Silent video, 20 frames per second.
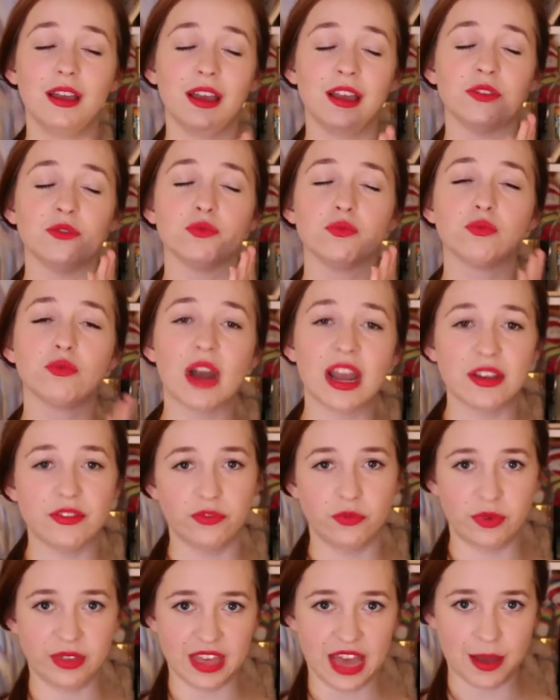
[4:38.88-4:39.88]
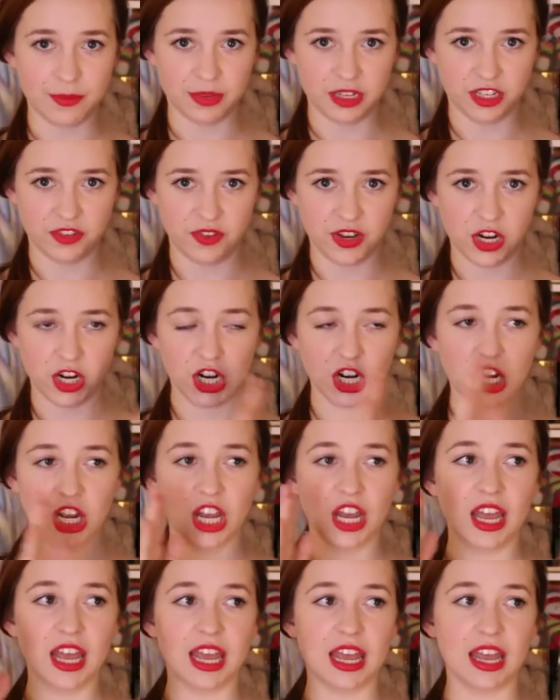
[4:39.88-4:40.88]
is rife with atmosphere.
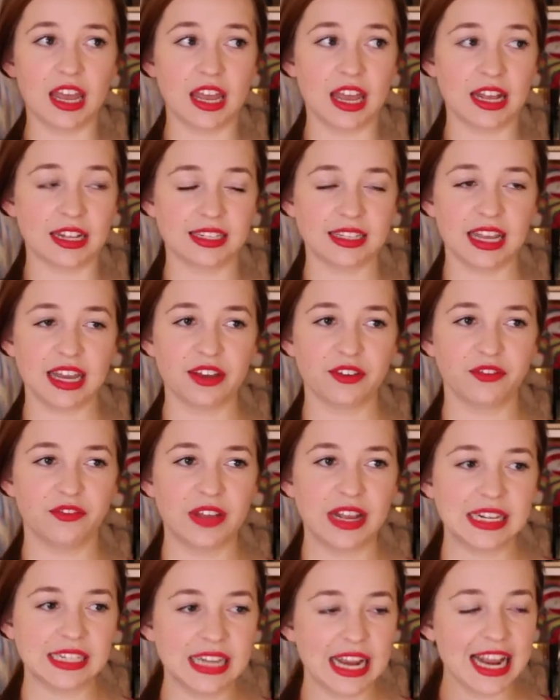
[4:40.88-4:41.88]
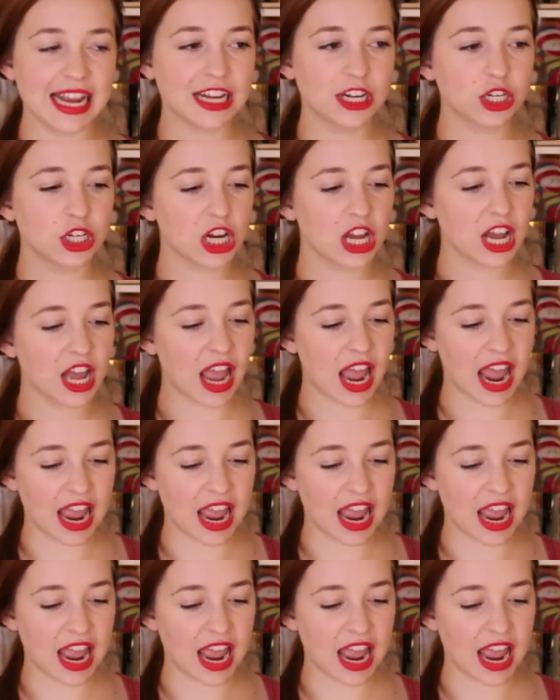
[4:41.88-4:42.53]
It's like Fantasia